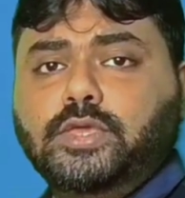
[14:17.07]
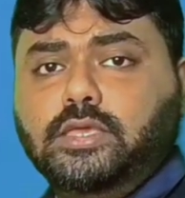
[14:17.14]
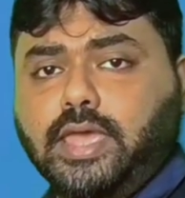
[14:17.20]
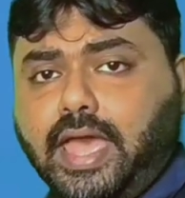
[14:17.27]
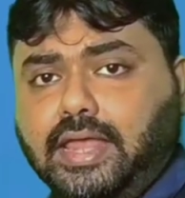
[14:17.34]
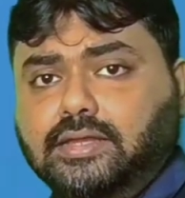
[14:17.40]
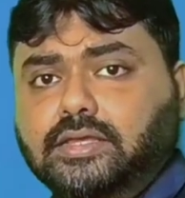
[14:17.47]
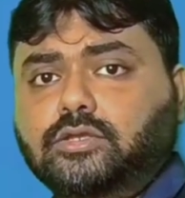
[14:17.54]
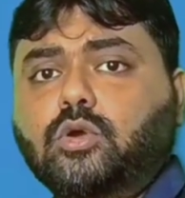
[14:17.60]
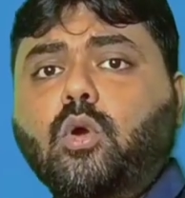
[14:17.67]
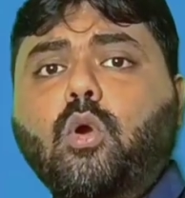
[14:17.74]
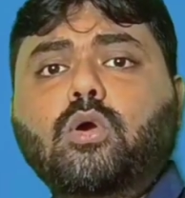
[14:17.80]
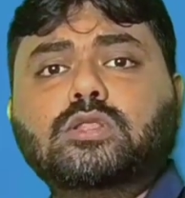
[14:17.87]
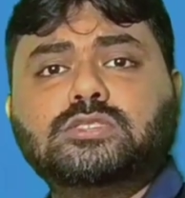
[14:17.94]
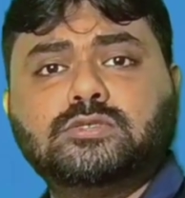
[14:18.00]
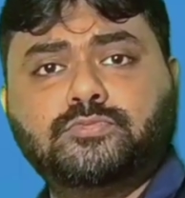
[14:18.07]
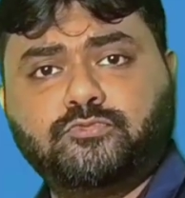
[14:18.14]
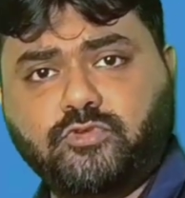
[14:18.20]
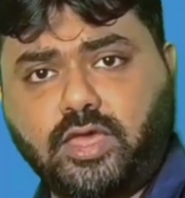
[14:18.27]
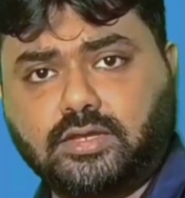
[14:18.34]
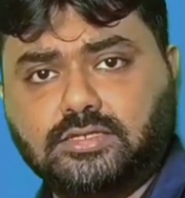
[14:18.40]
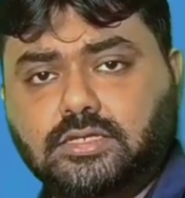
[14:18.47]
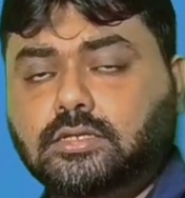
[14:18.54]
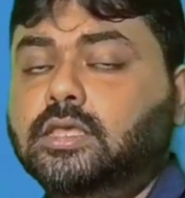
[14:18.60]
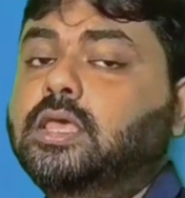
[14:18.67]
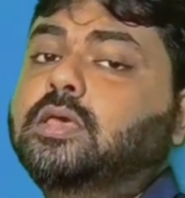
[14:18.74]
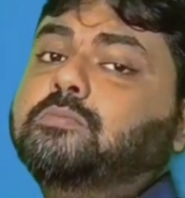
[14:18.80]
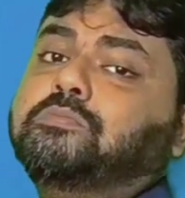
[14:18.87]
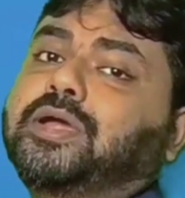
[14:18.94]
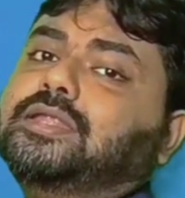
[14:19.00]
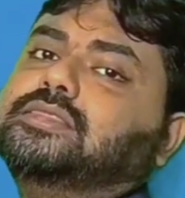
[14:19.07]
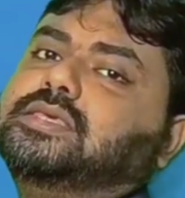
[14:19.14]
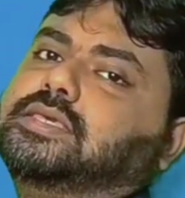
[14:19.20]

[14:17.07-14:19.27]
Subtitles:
cannot be added or subtracted,